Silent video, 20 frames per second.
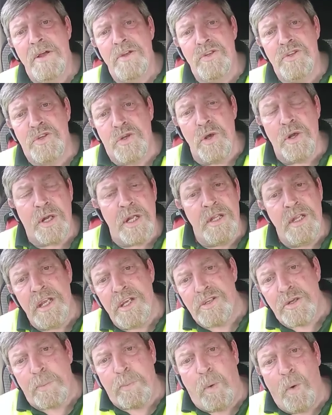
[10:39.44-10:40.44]
during
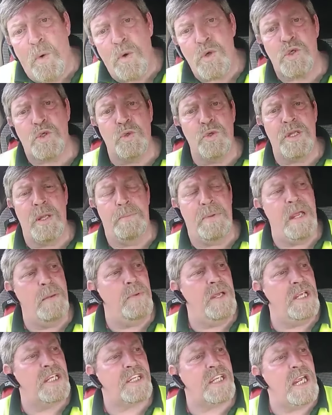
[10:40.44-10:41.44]
these reports on the
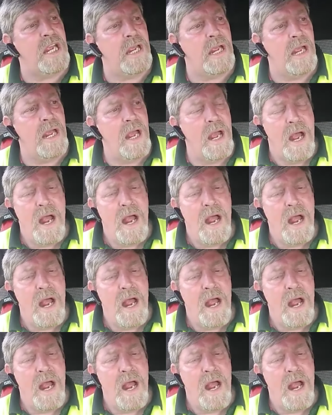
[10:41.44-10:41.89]
BBC,